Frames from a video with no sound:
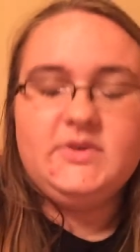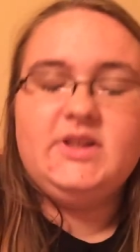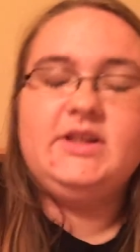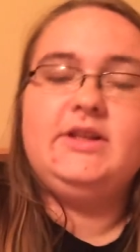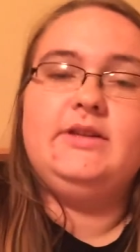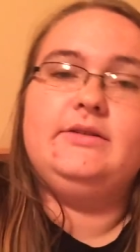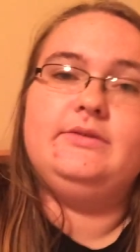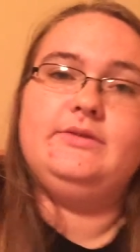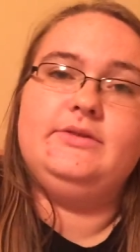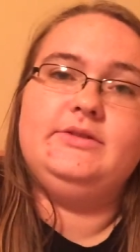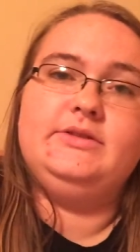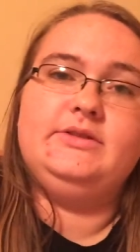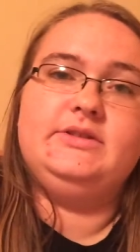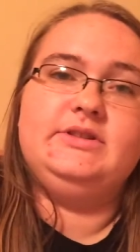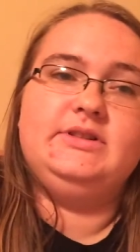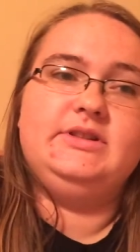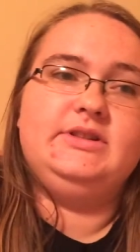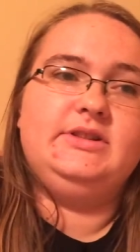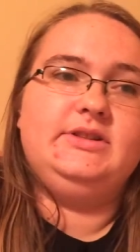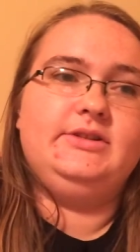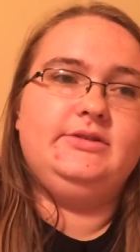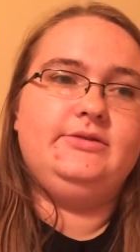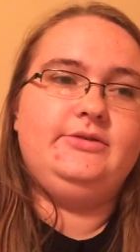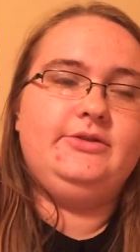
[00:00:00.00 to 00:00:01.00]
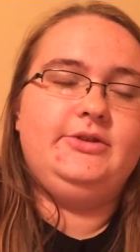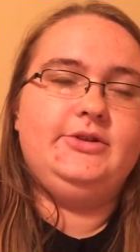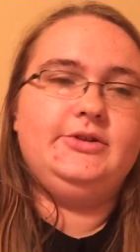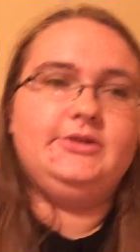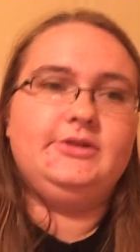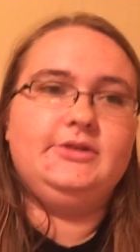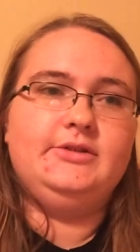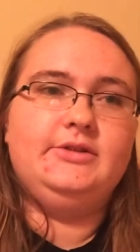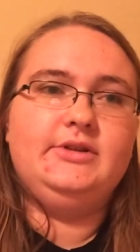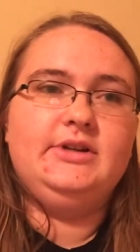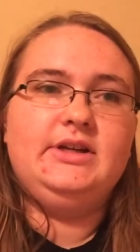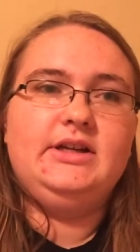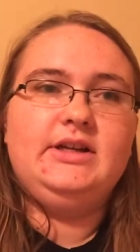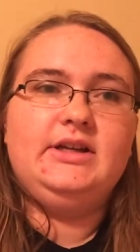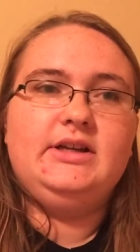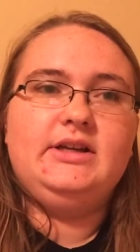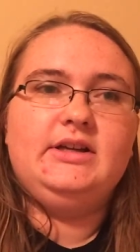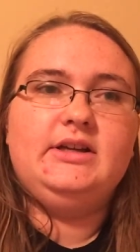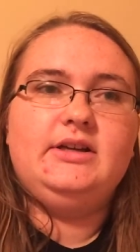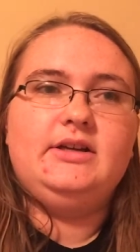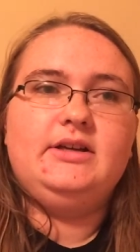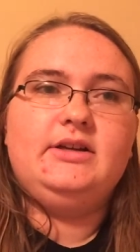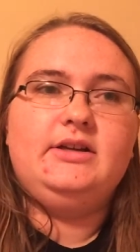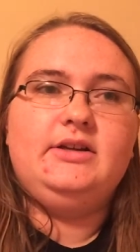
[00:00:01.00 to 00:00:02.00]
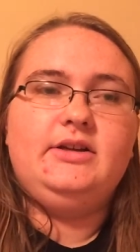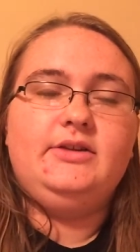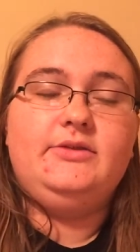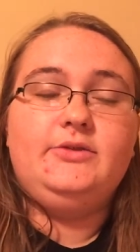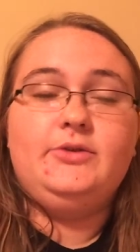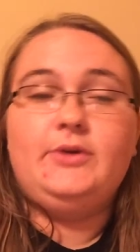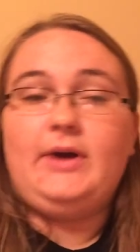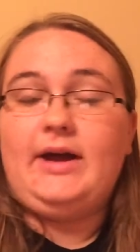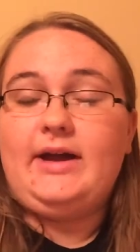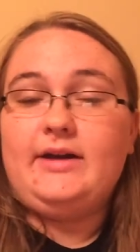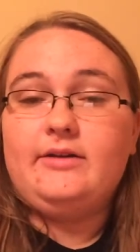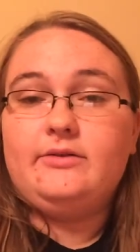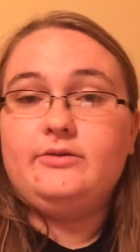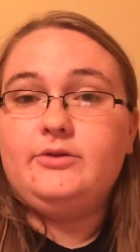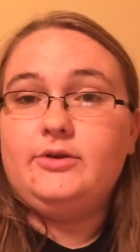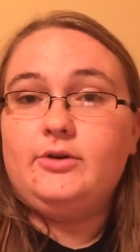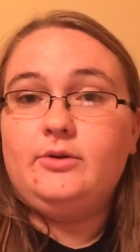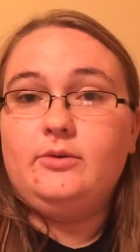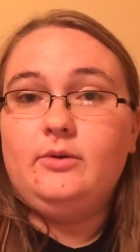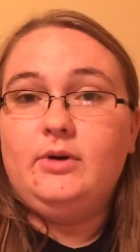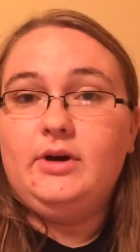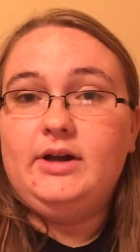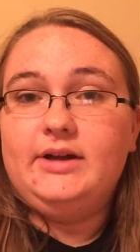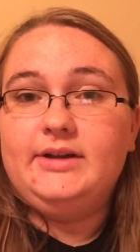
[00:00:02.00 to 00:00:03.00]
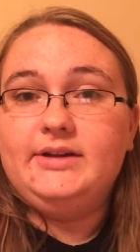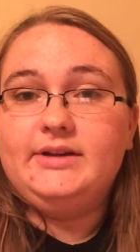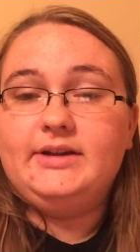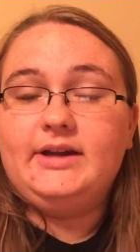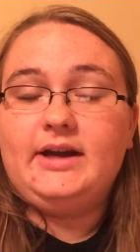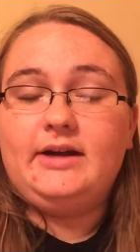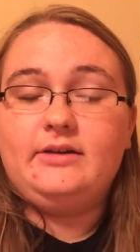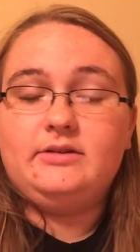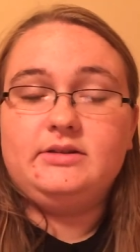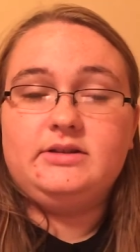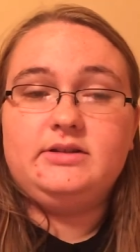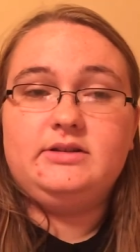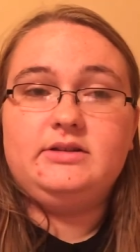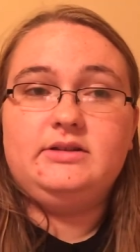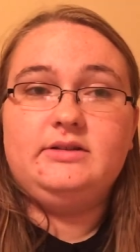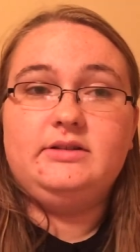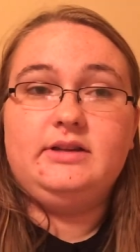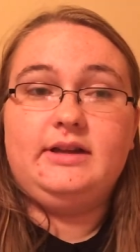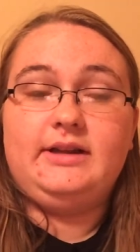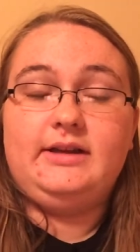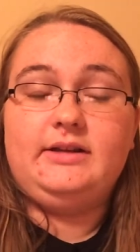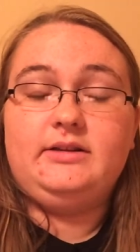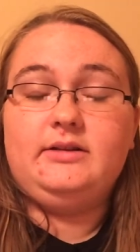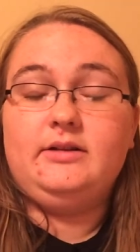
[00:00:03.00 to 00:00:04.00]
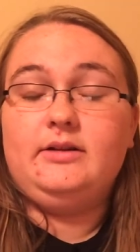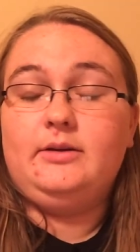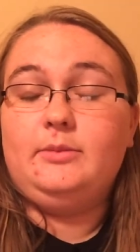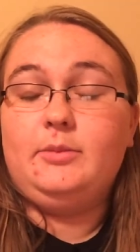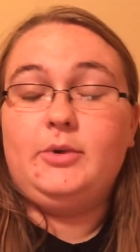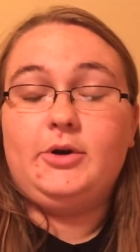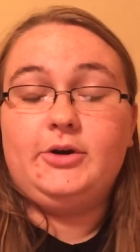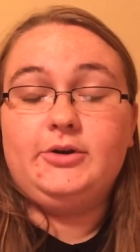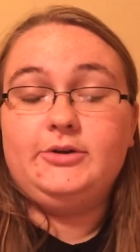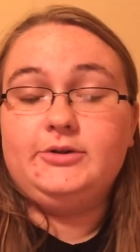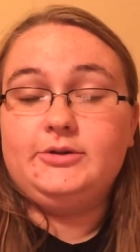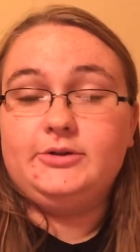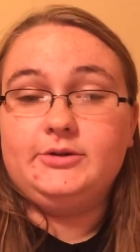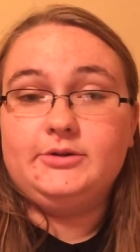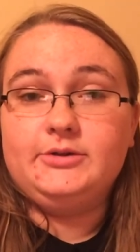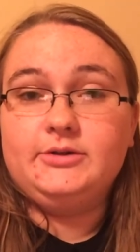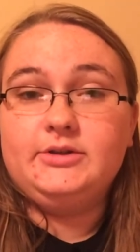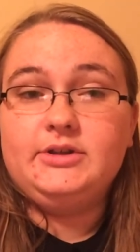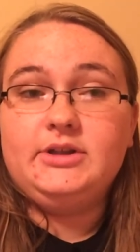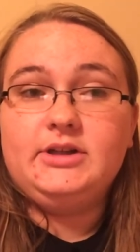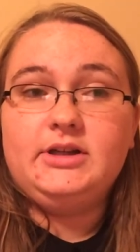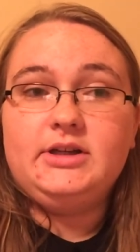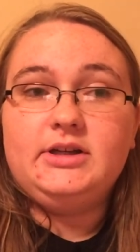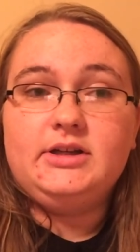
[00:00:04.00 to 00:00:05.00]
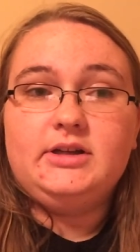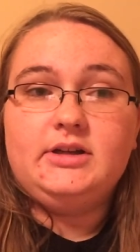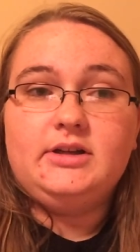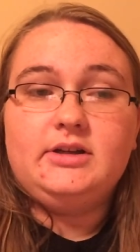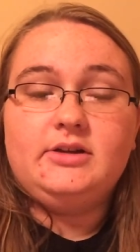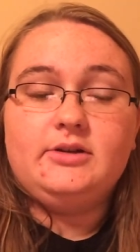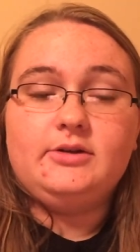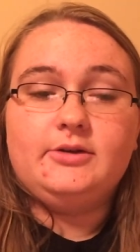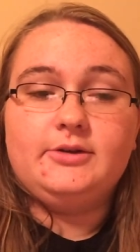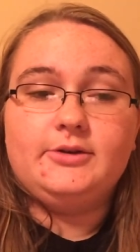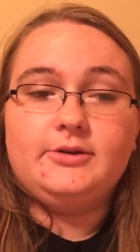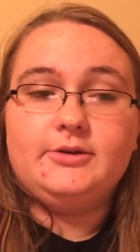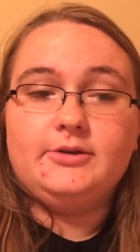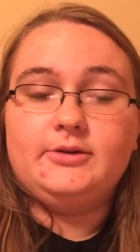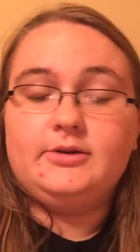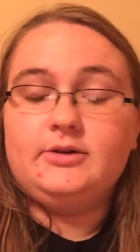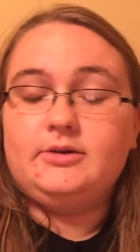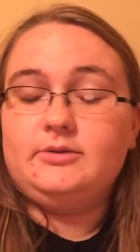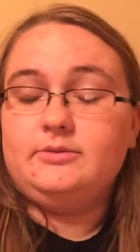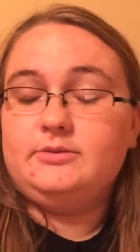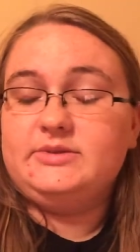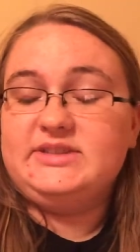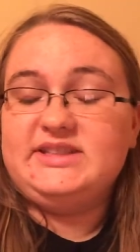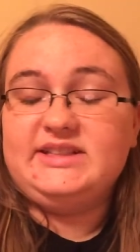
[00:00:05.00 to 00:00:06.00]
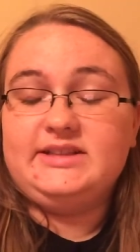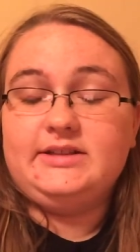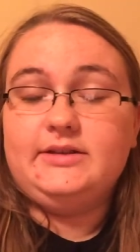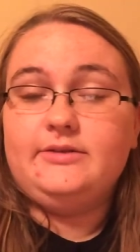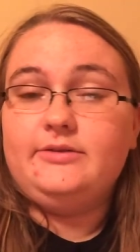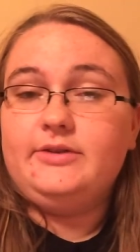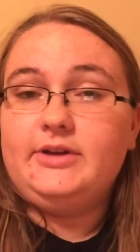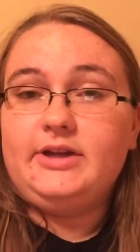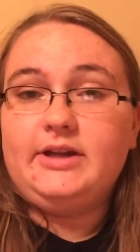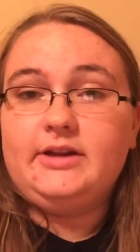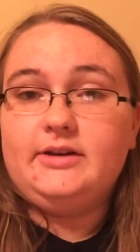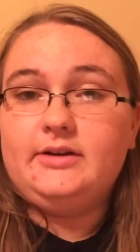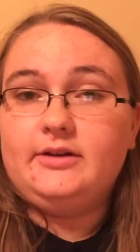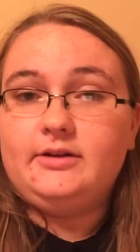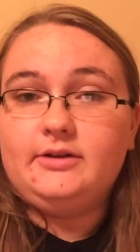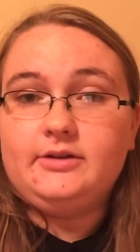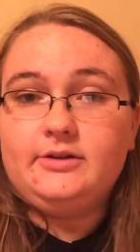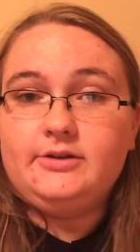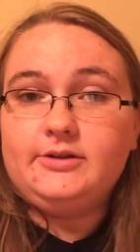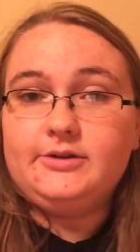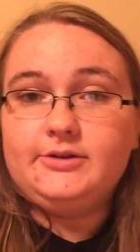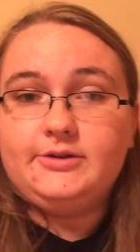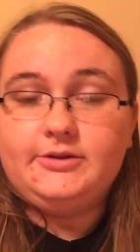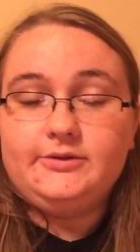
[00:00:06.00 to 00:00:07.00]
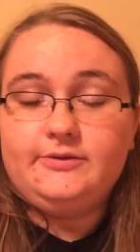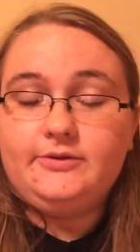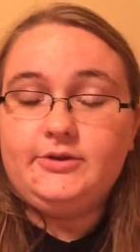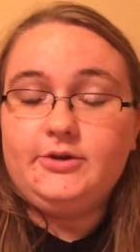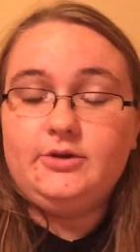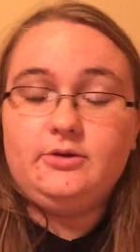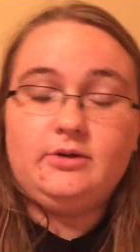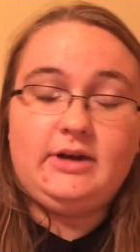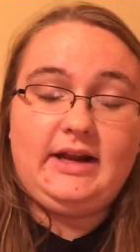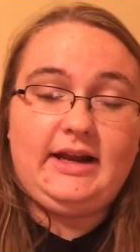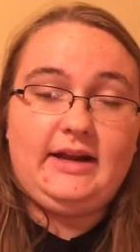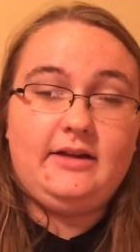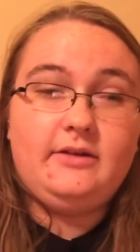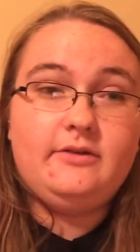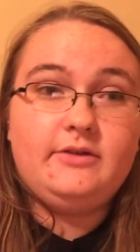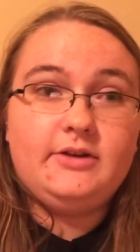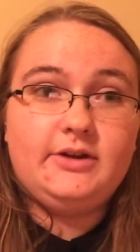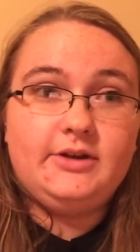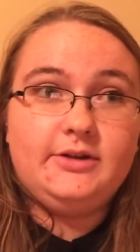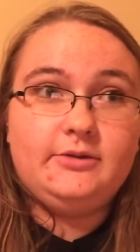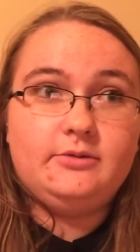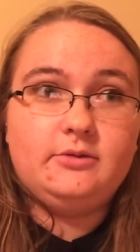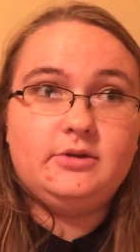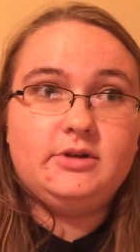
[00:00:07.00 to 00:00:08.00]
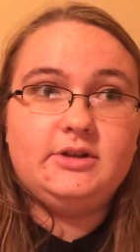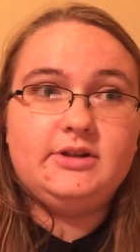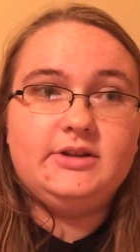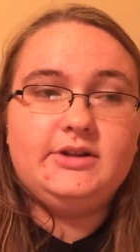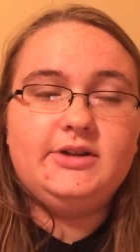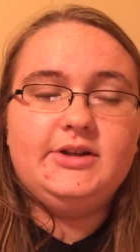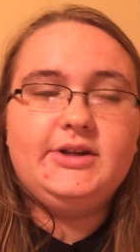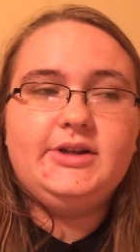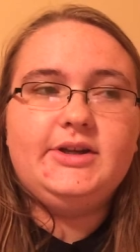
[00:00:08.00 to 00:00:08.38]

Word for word: Even if you're, if you have no one out, like a partner or a significant other, if you don't have anyone,